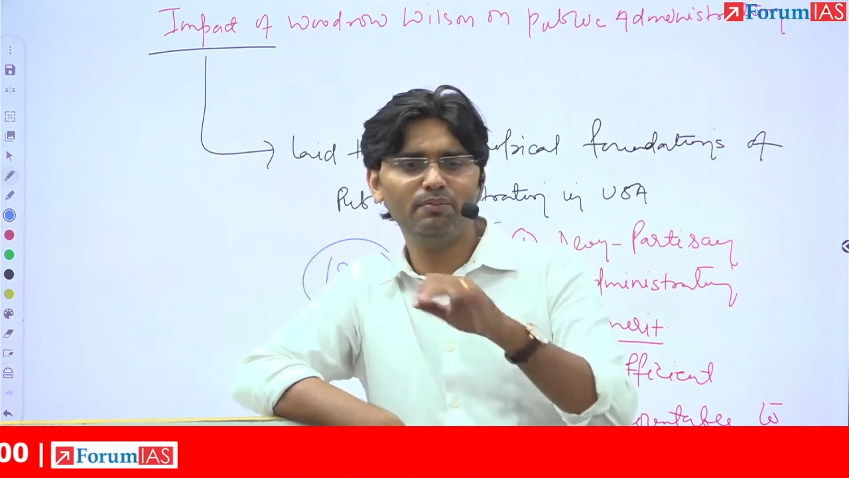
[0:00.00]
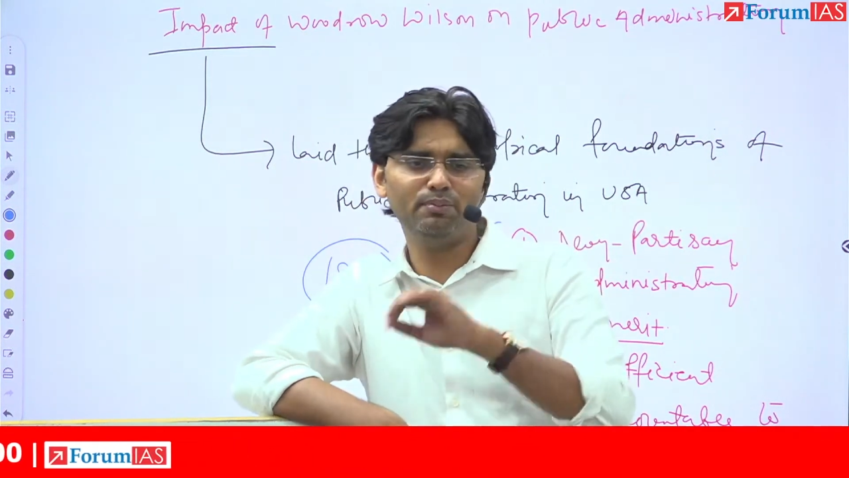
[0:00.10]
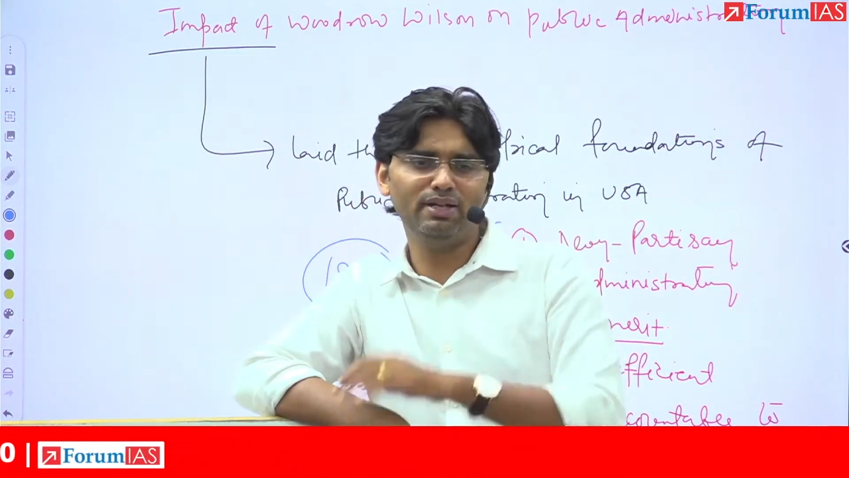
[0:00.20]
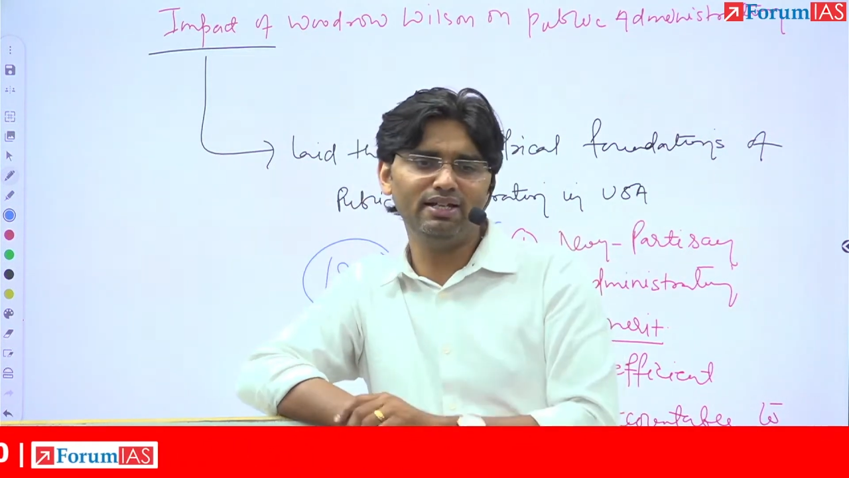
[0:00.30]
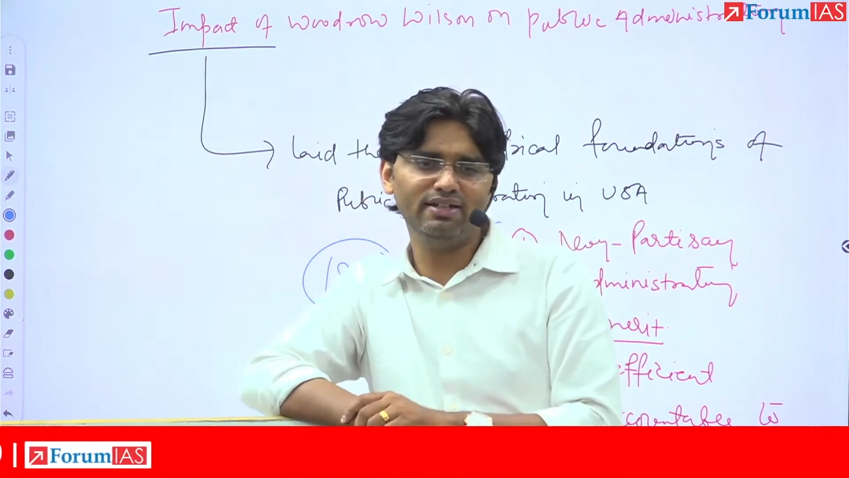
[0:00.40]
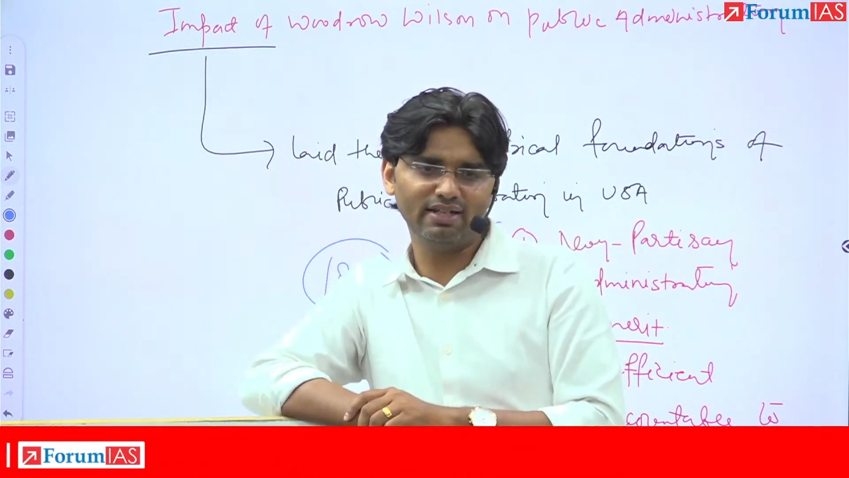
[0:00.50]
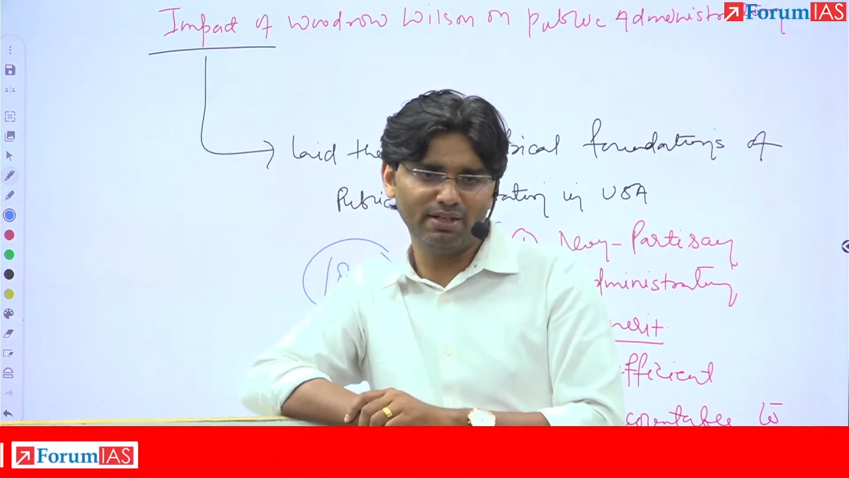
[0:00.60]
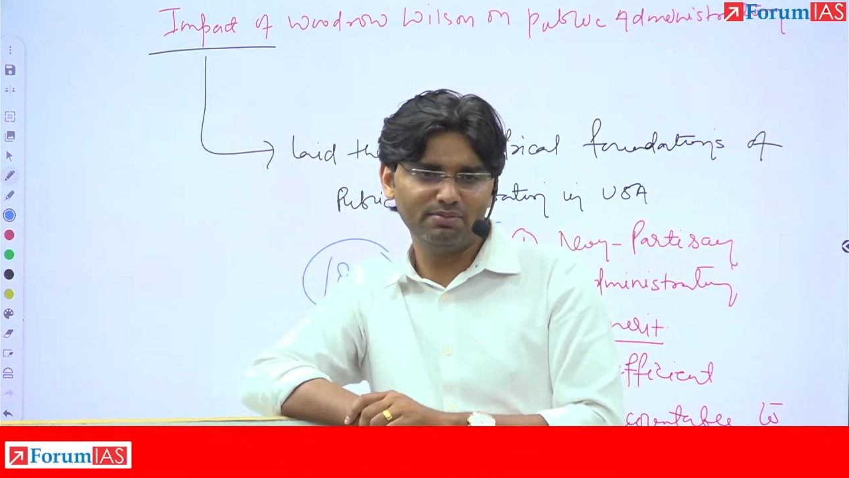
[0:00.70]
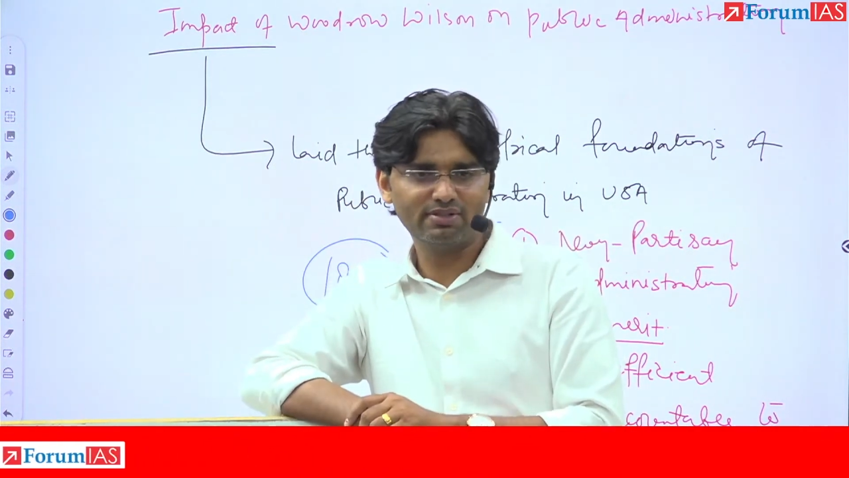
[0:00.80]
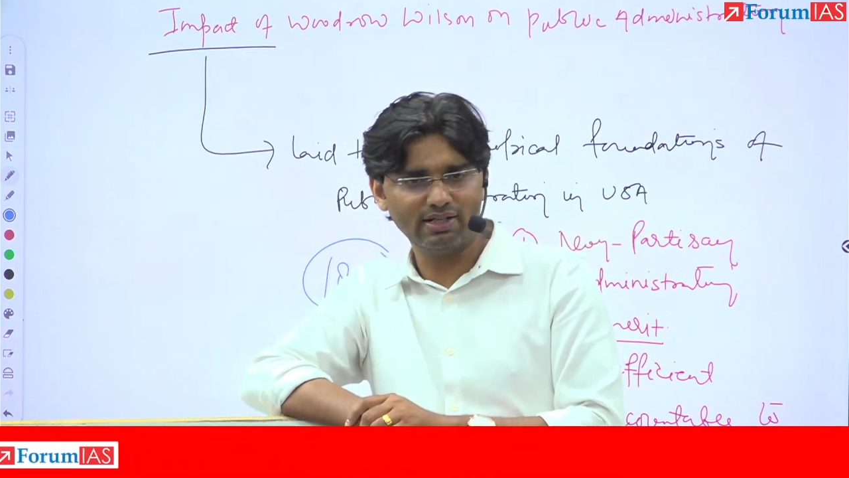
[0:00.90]
many
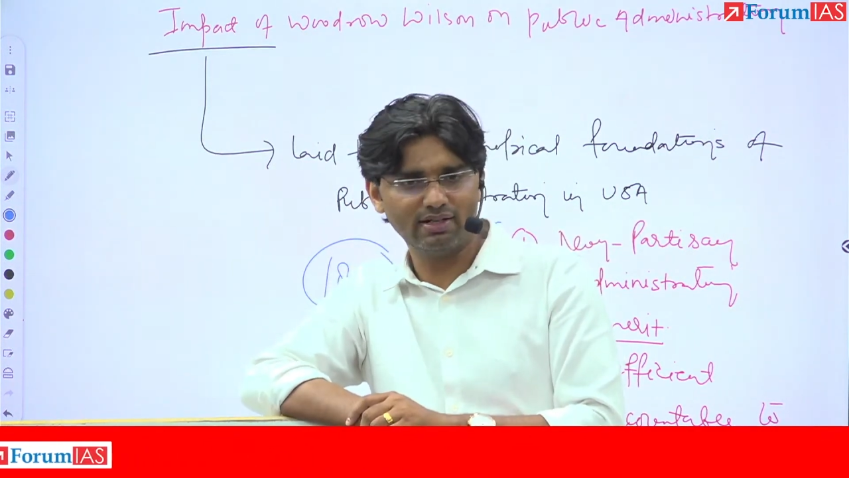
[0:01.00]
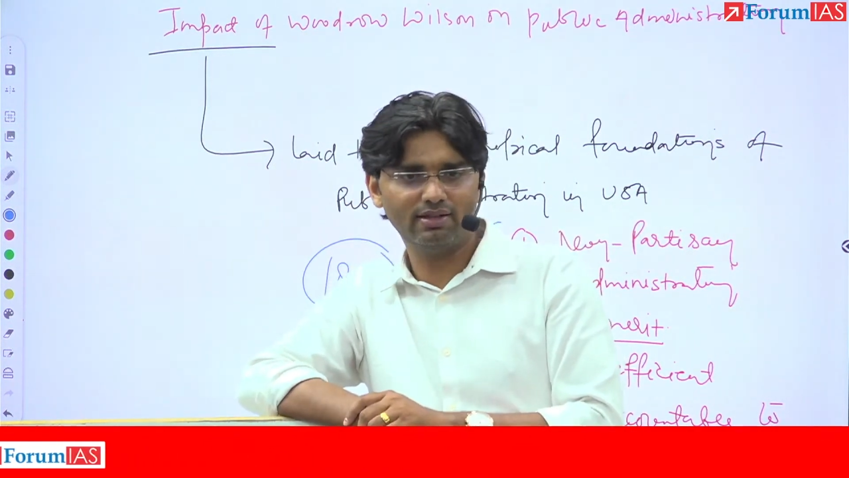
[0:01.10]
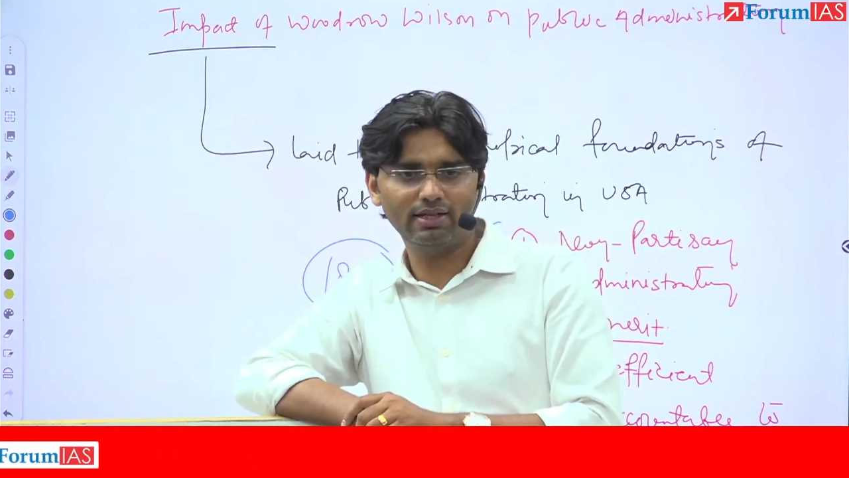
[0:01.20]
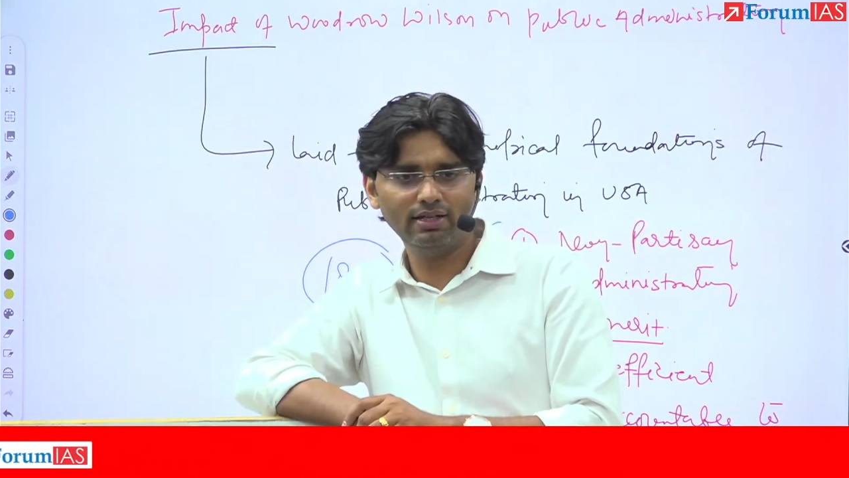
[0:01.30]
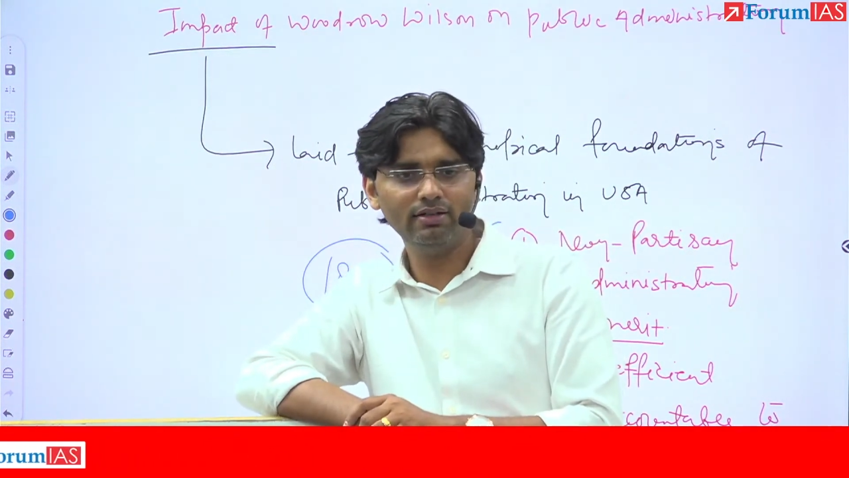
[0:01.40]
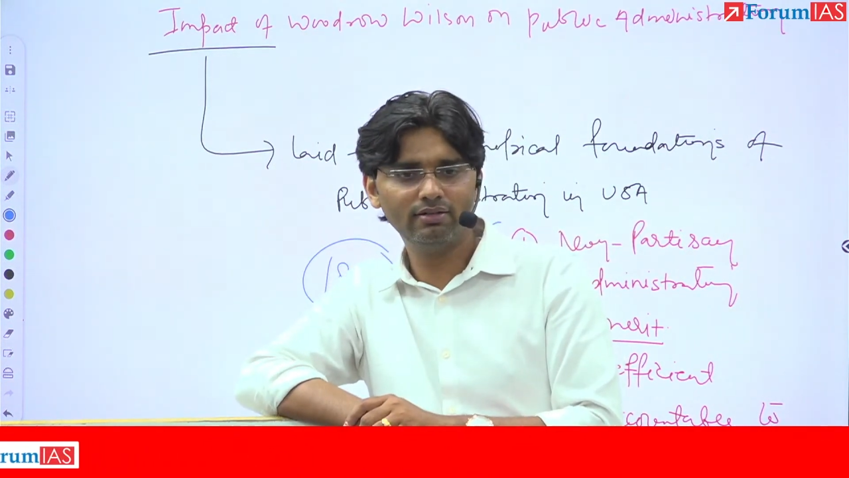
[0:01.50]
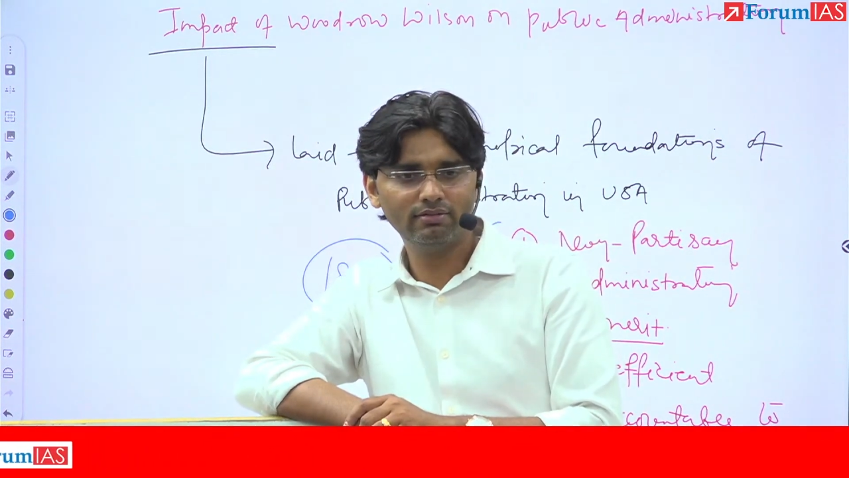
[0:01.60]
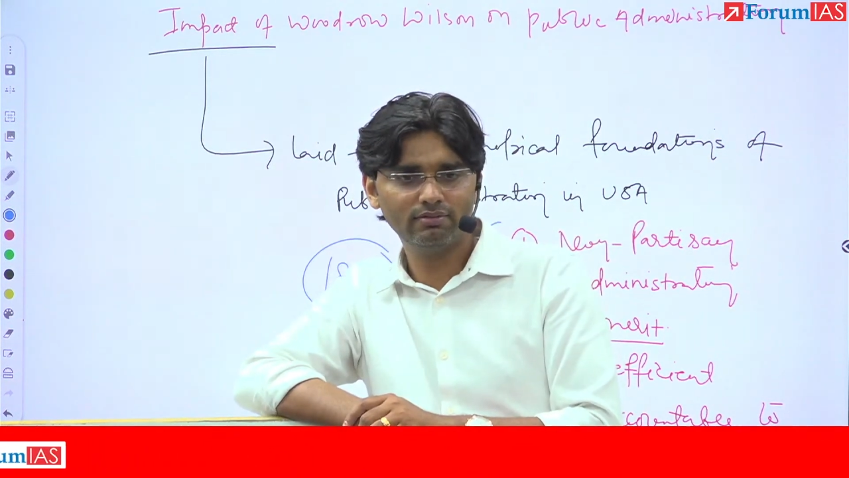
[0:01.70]
times said that,